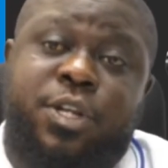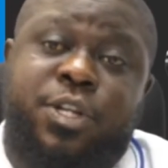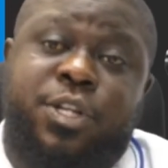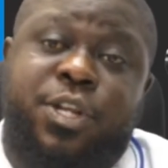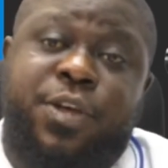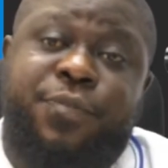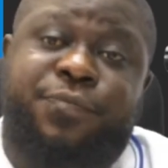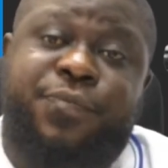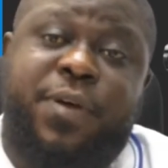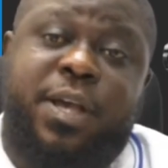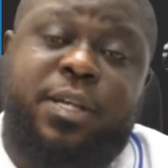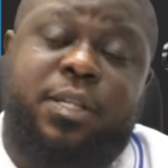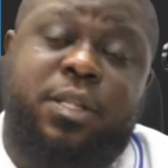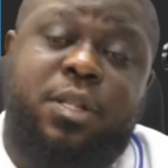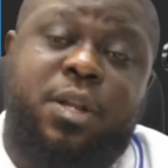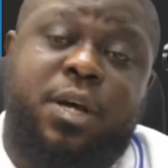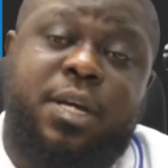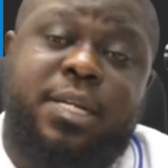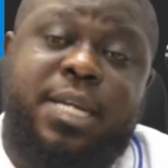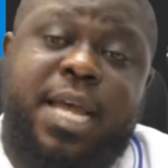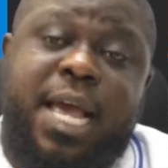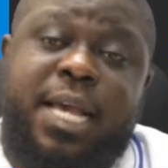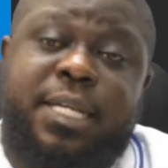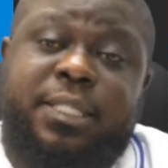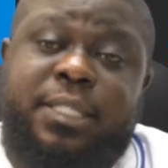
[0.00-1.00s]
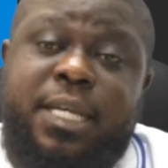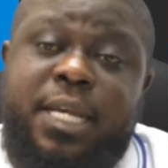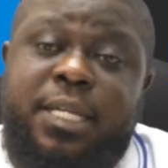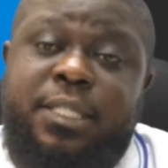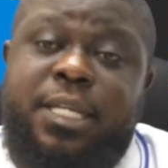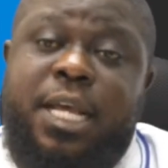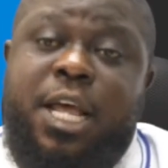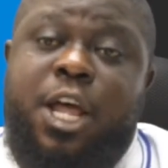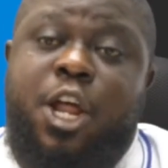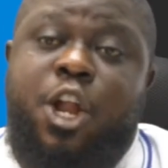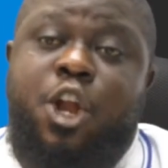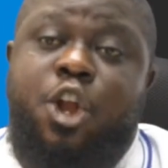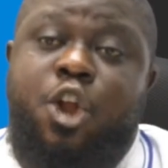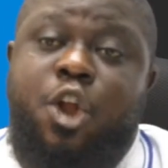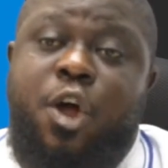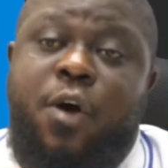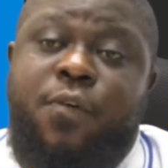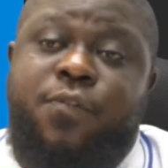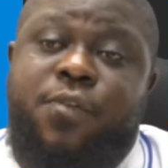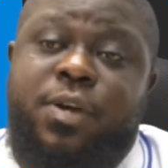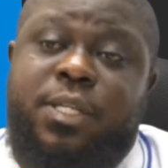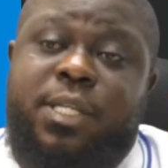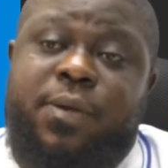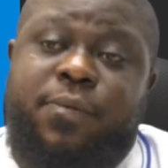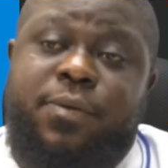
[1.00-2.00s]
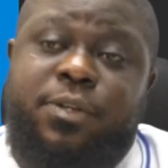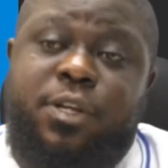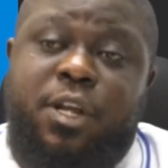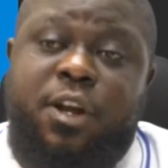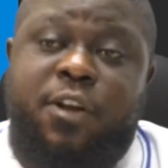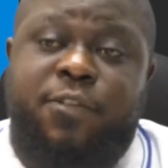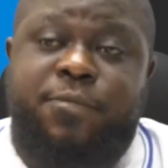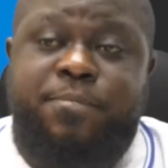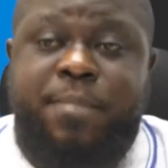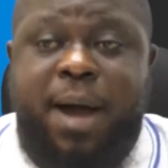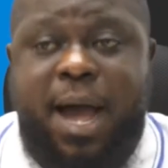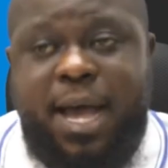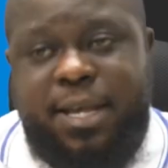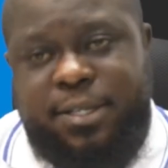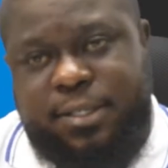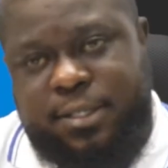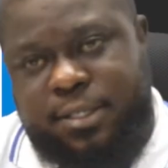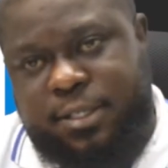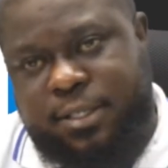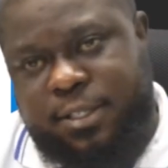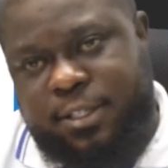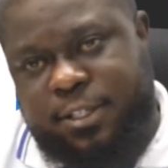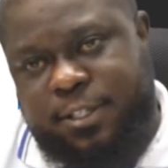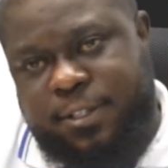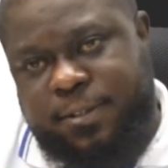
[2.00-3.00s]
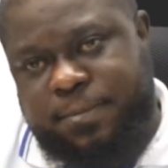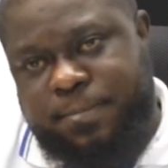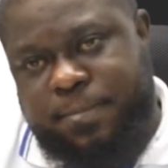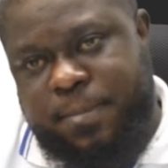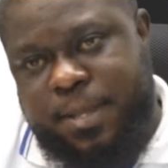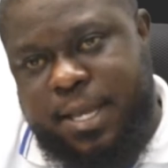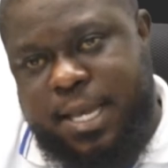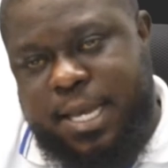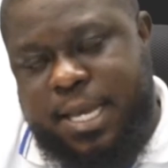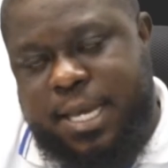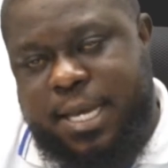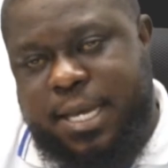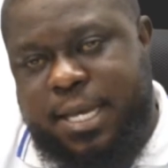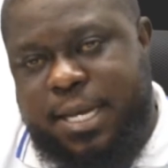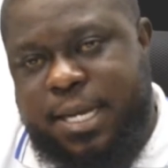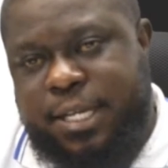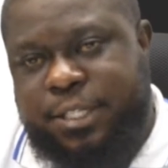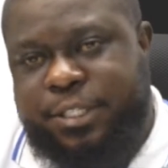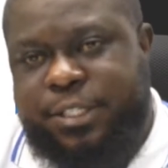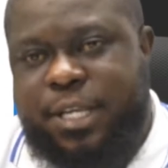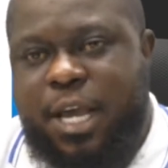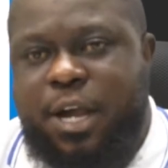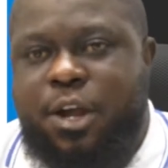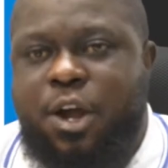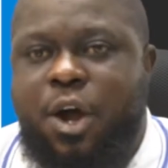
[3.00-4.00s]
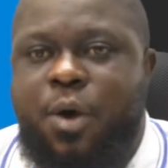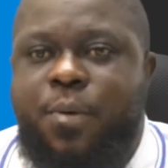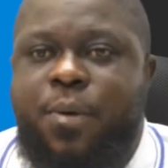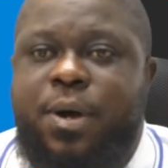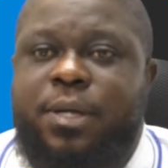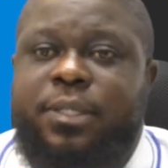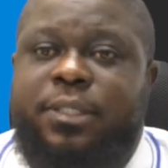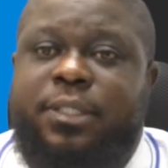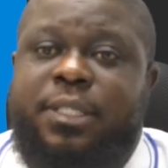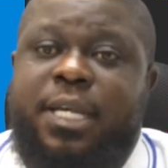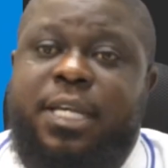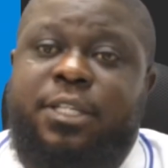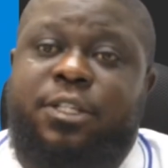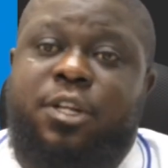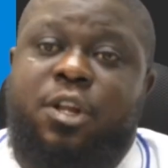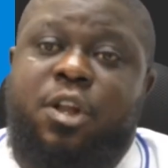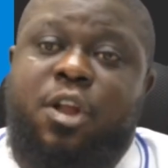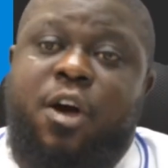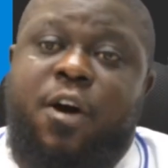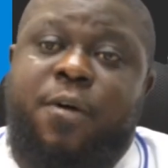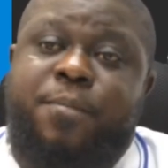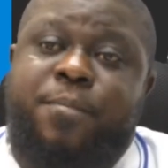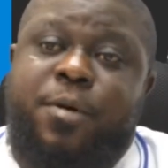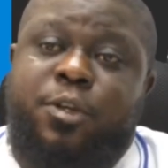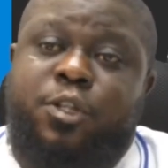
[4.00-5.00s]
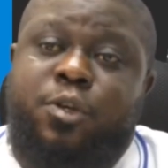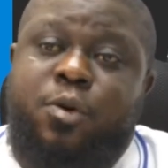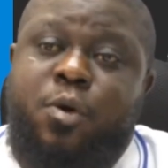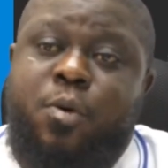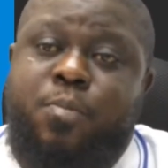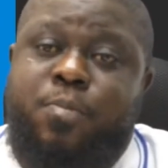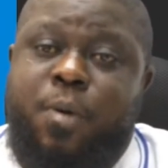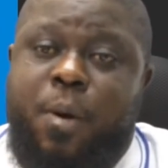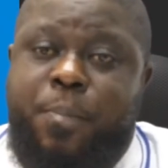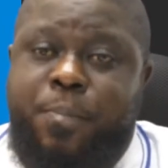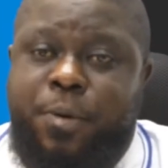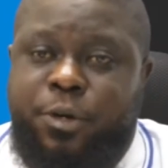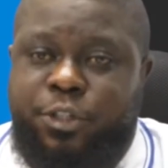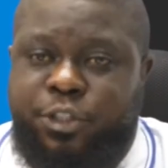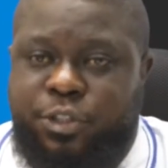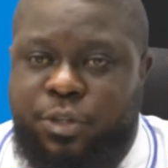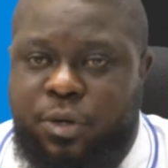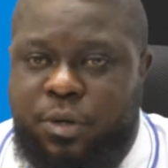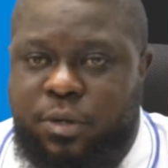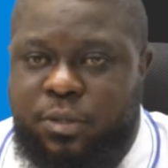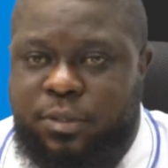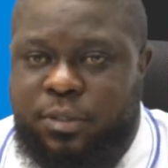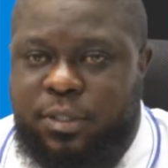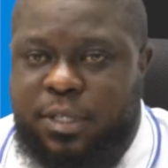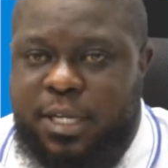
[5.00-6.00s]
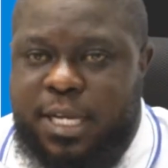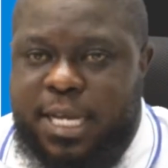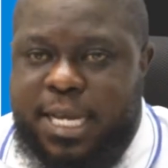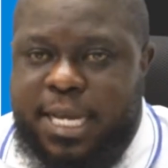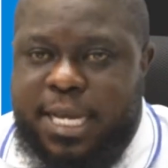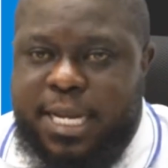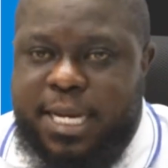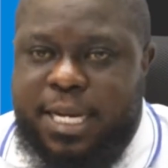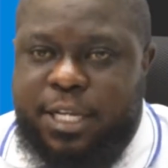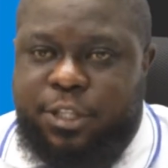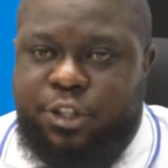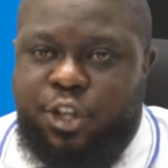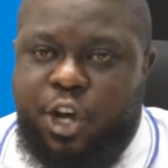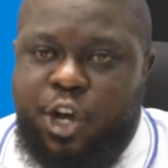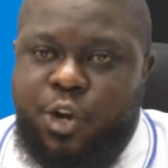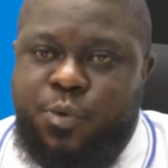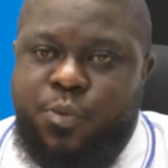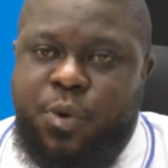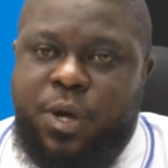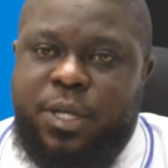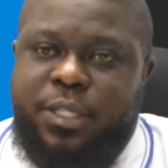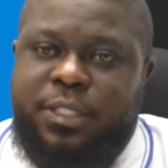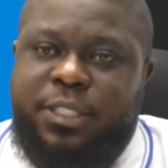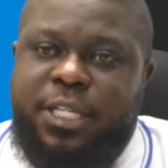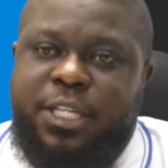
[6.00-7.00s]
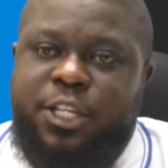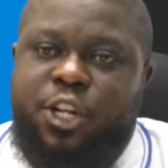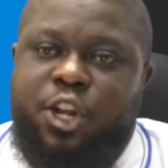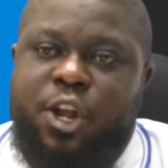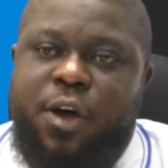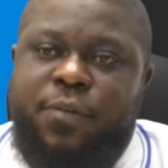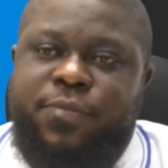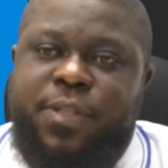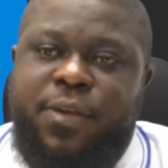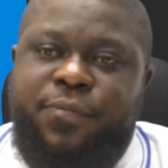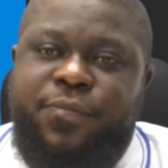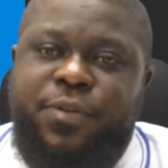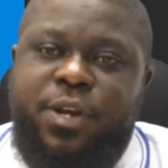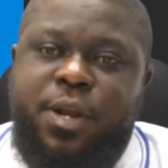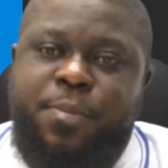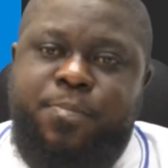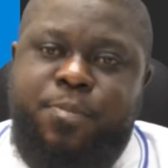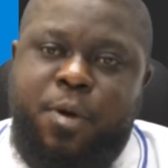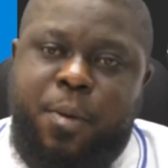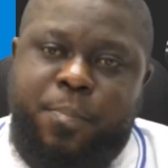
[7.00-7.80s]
the first law there is says law of conservation of mass. The second one says law of multiple proportion. The third one says law of definite